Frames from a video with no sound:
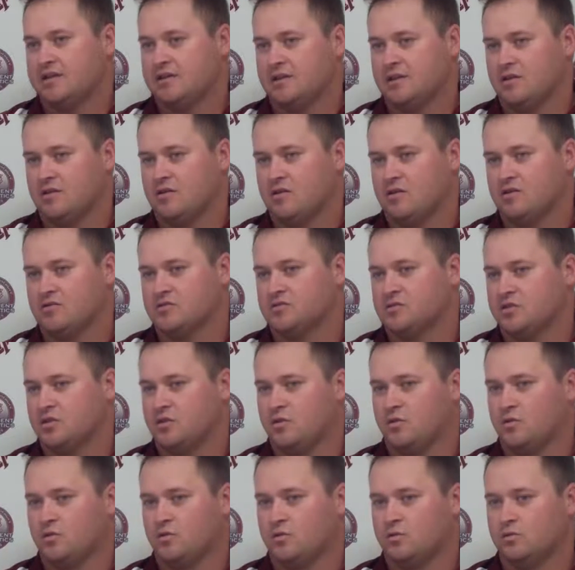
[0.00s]
And then
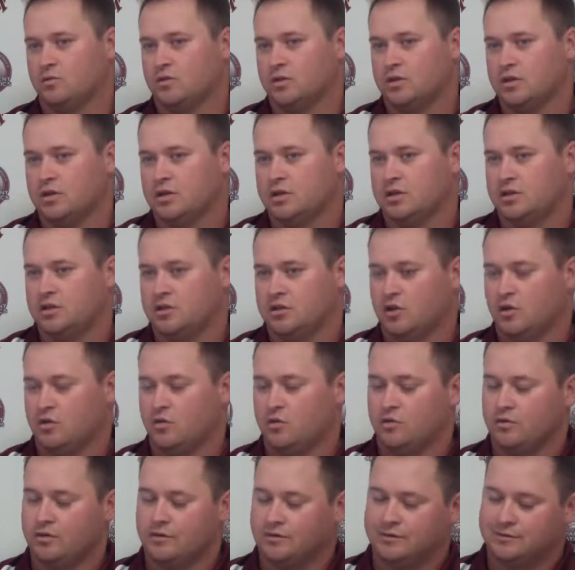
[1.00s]
also, we'd
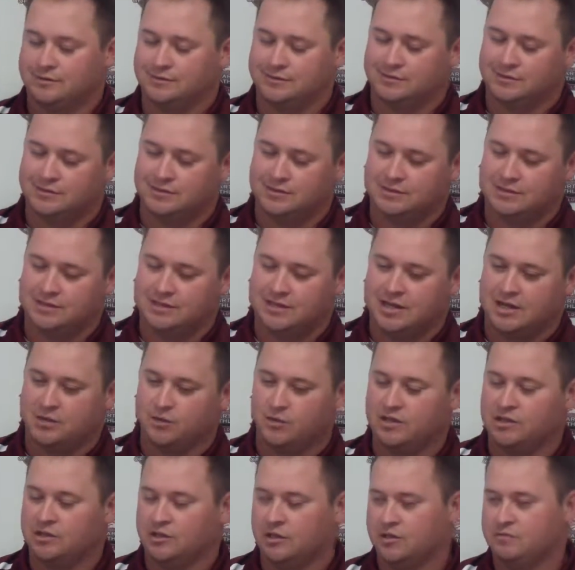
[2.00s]

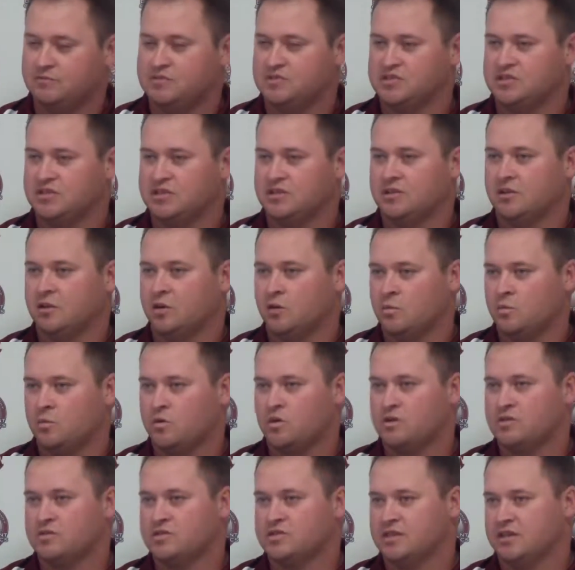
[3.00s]
love to see the home
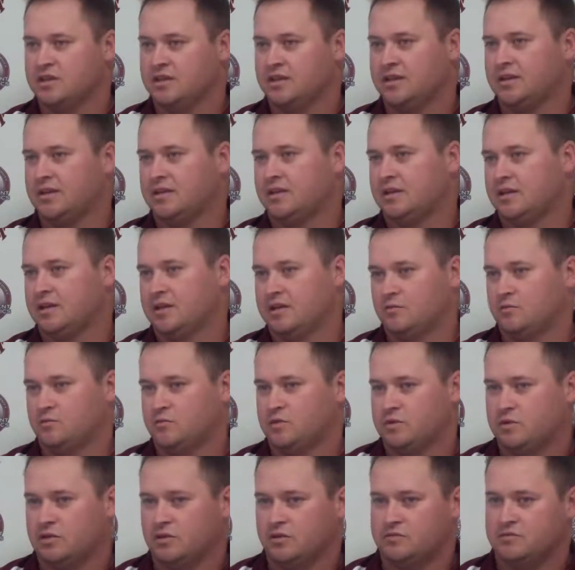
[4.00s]
runs hit, and
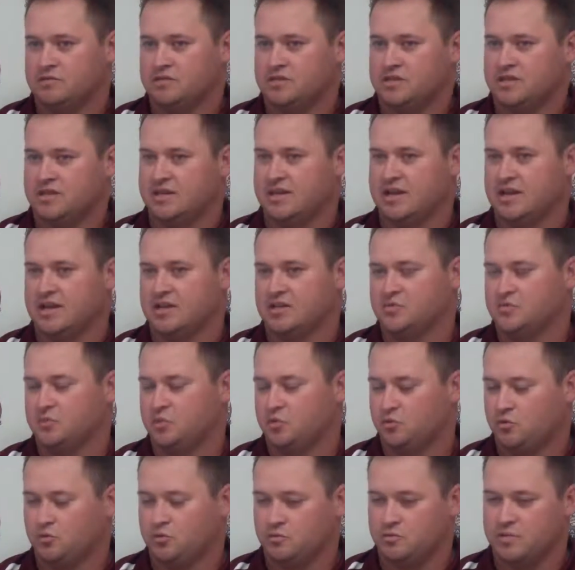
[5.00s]
we love to see guys
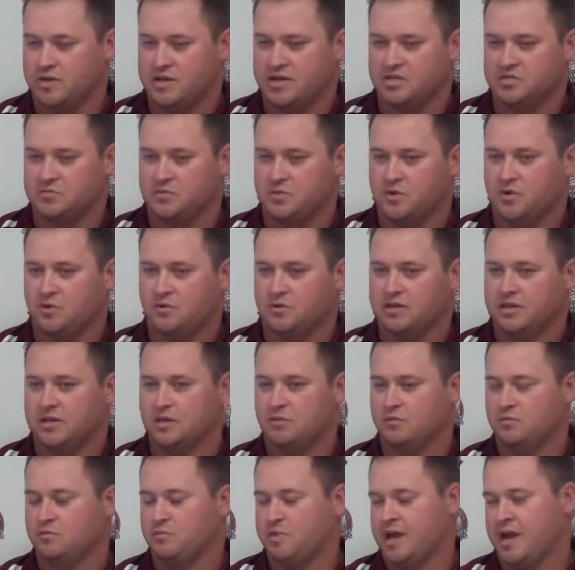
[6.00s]
pull the baseball and
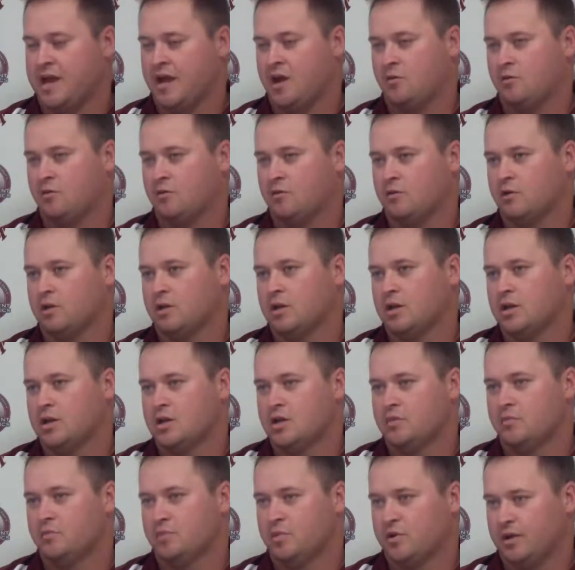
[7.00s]
hit with power.
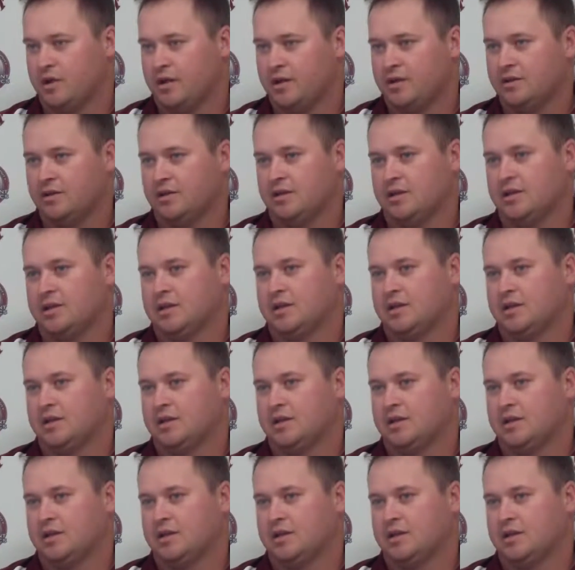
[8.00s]
But